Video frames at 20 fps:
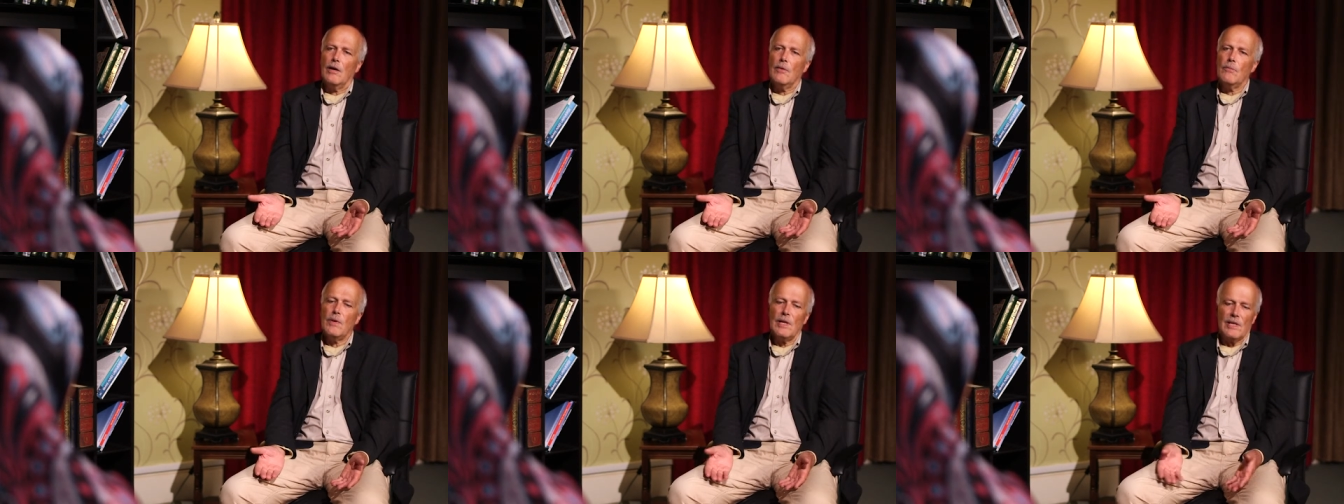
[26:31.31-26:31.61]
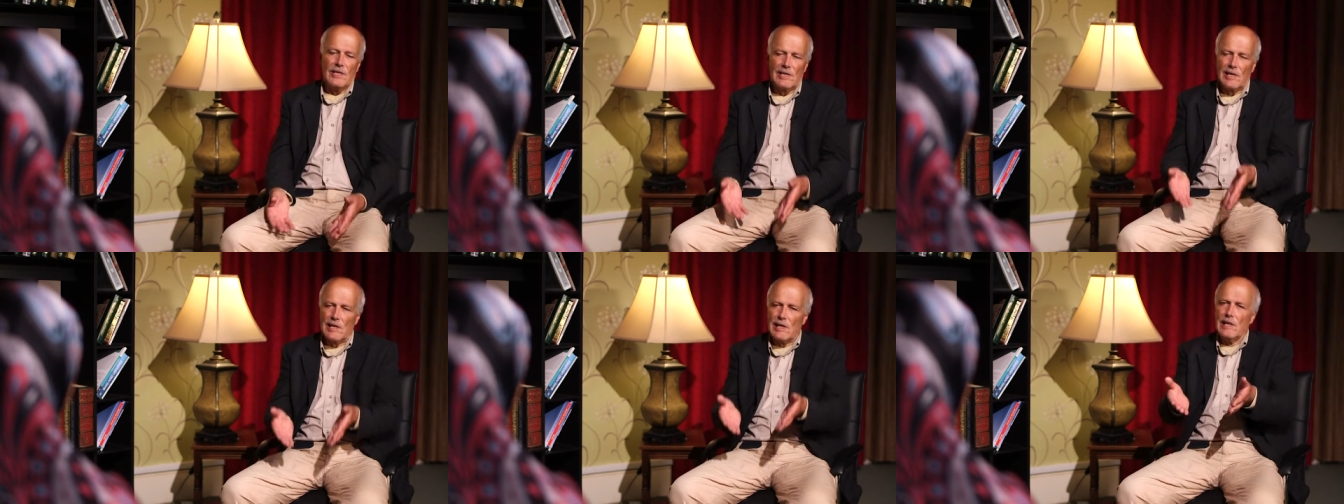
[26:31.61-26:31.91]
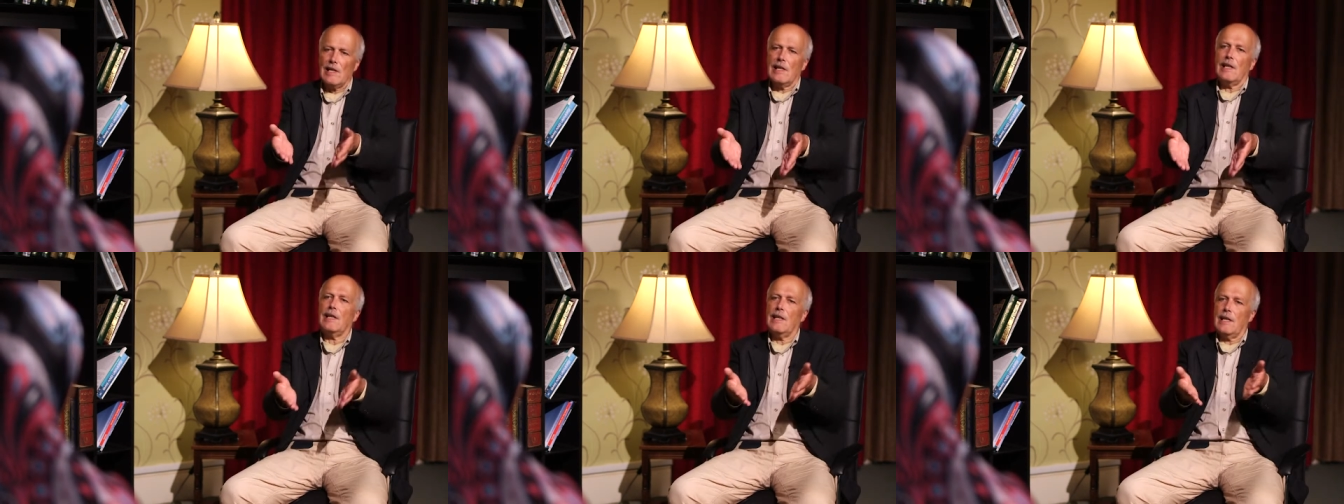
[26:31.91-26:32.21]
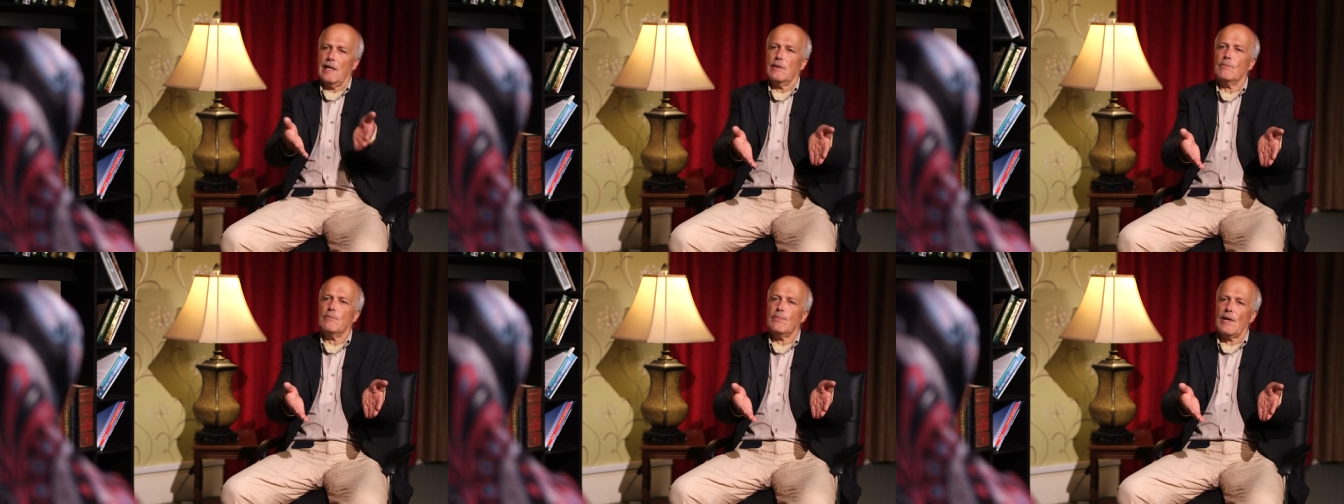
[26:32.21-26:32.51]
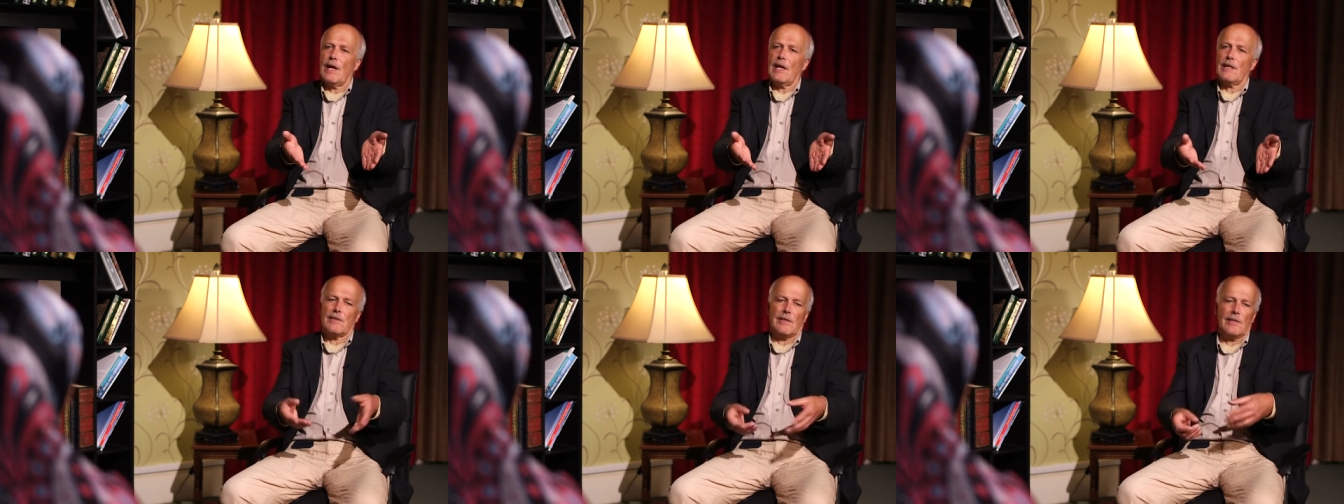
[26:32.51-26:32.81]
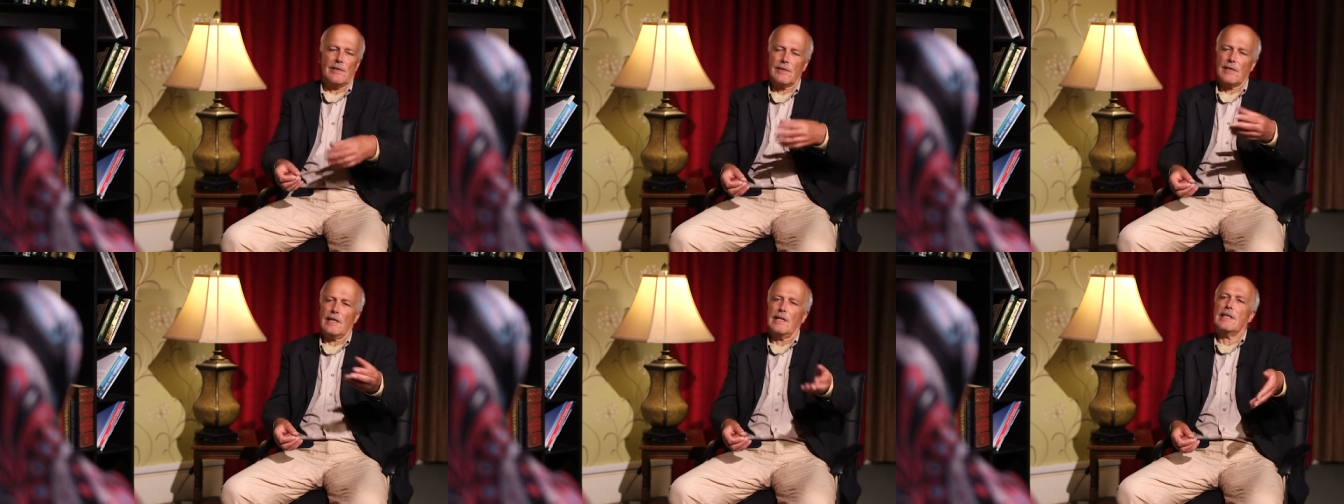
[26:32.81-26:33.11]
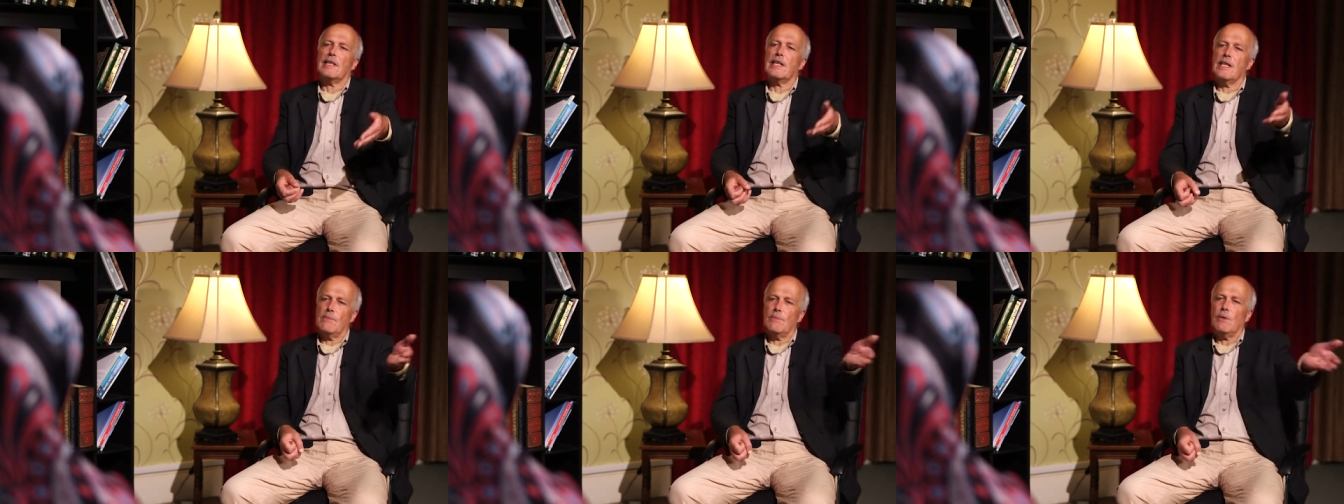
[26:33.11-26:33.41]
whereas clearly in practice they
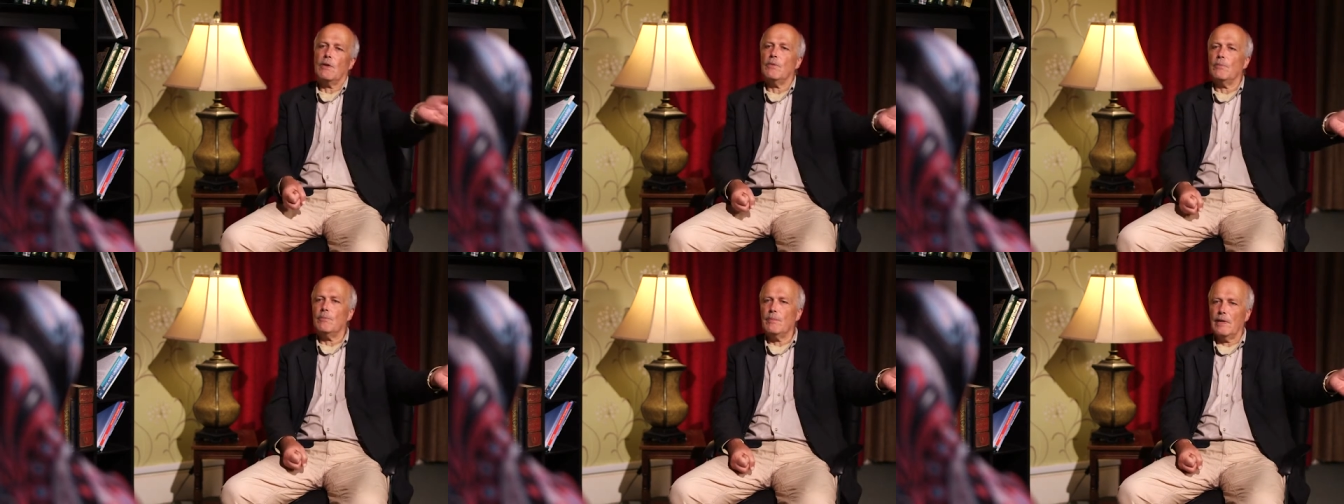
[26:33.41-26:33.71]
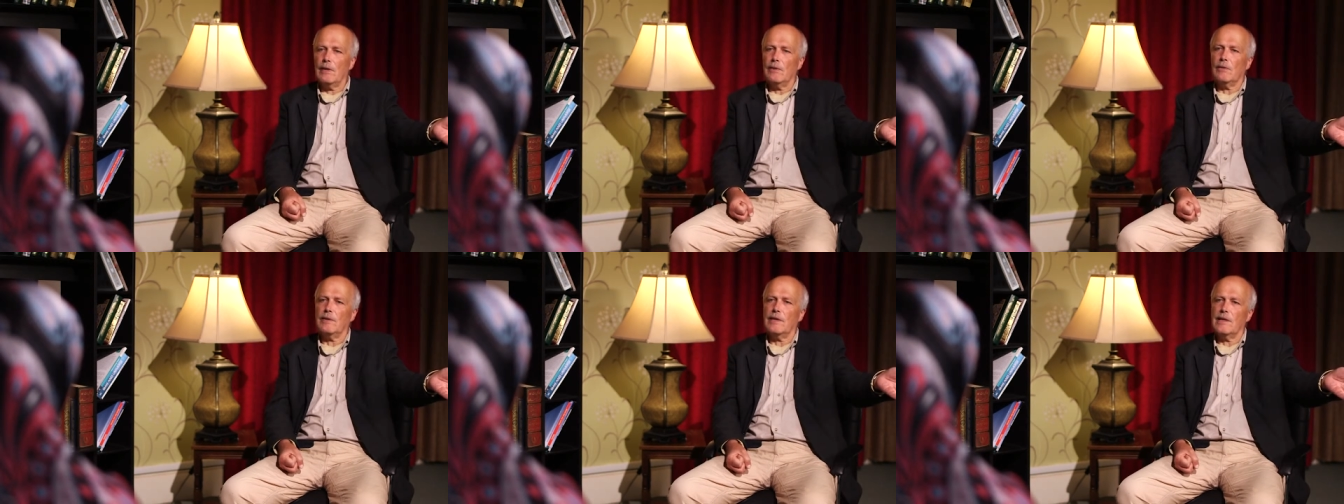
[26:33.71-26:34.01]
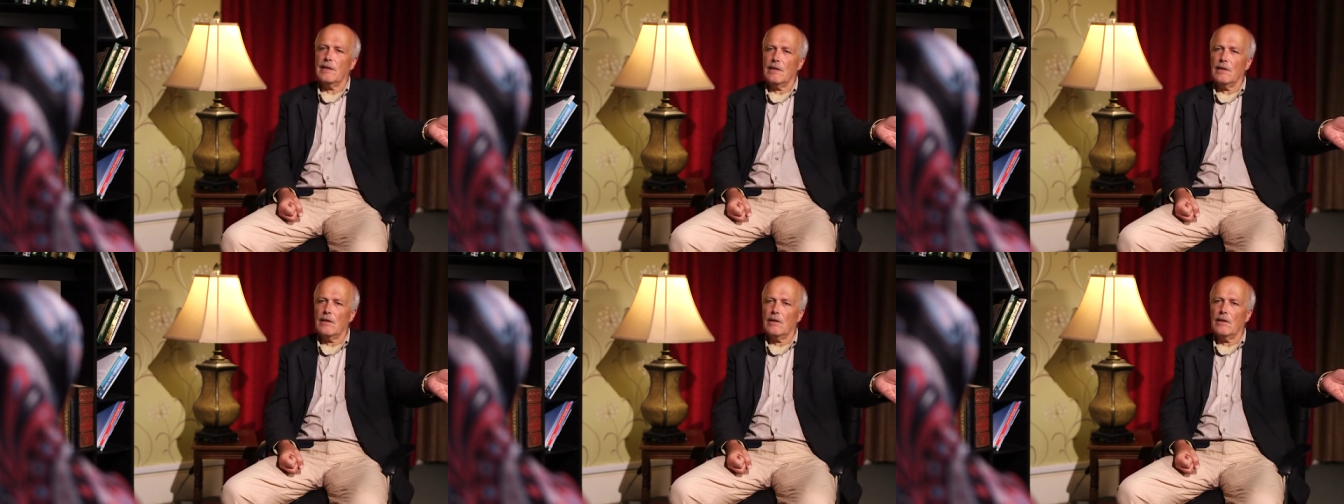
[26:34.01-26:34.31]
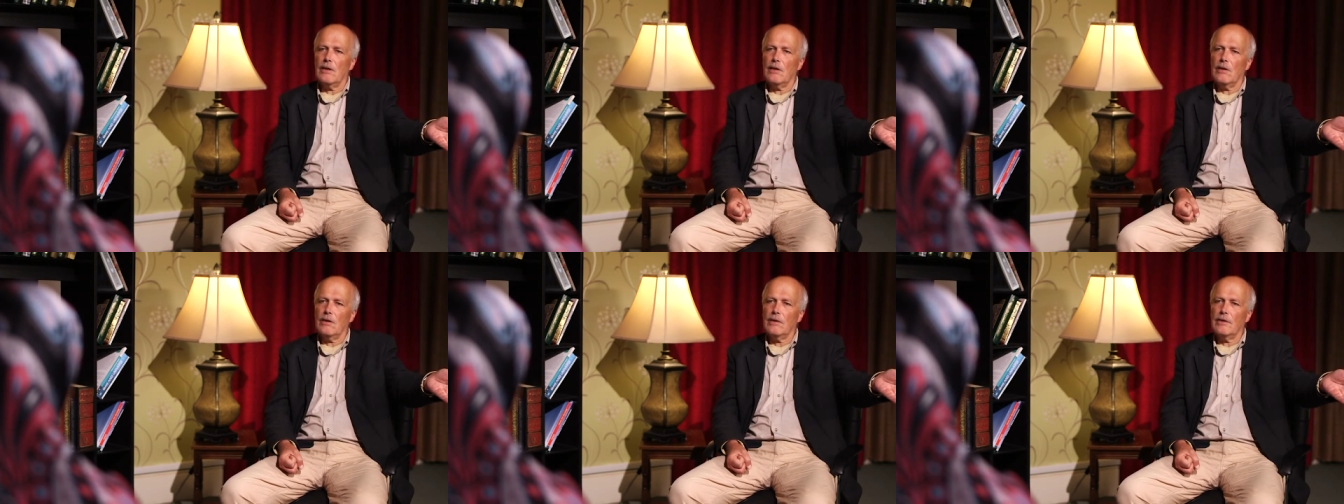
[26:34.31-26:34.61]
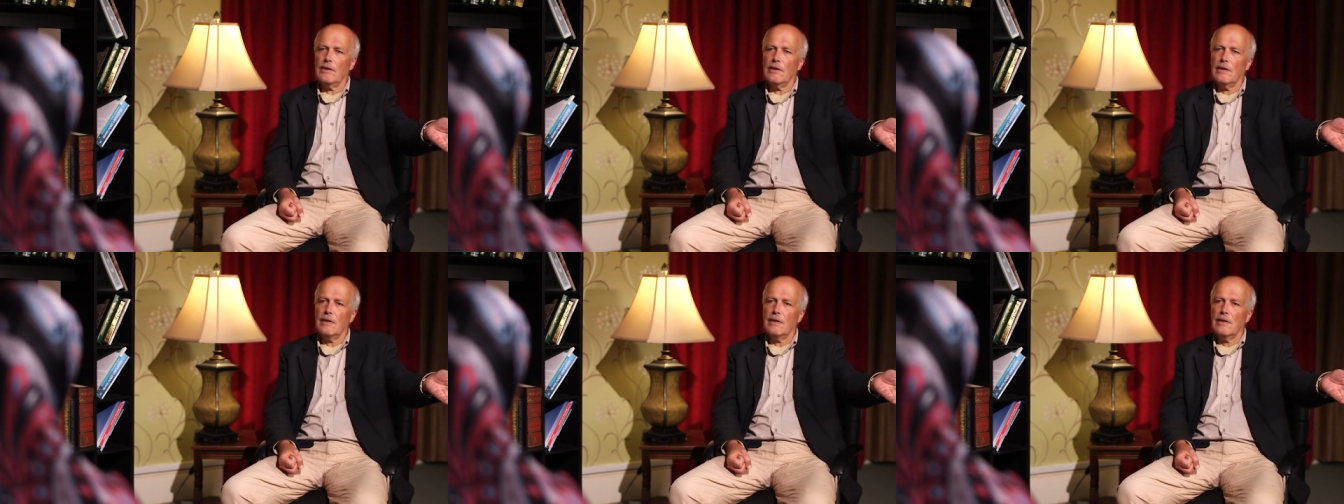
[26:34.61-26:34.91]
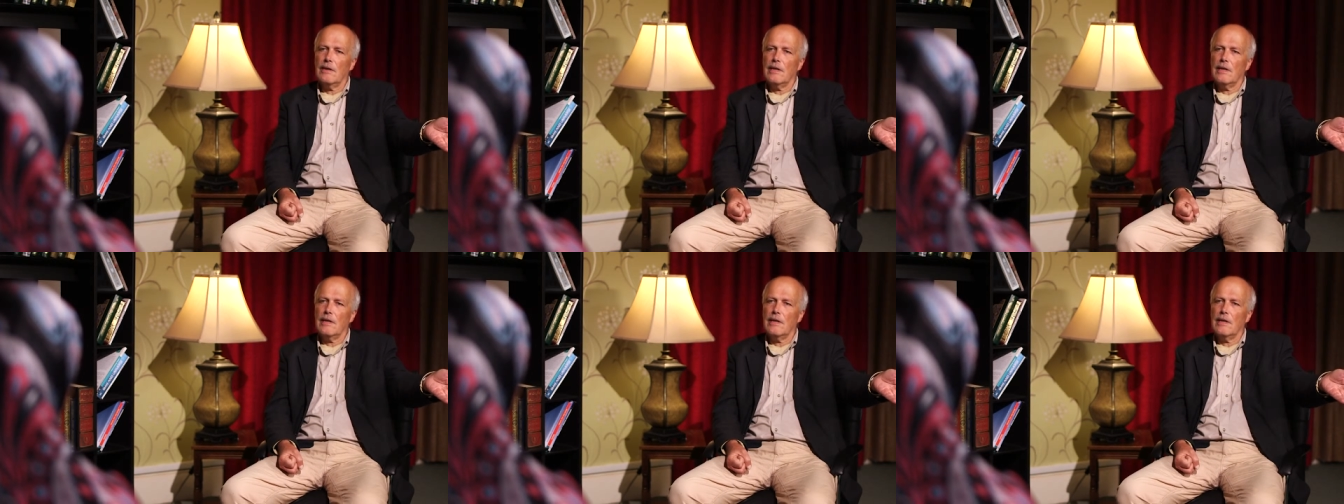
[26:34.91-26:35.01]
keep on building on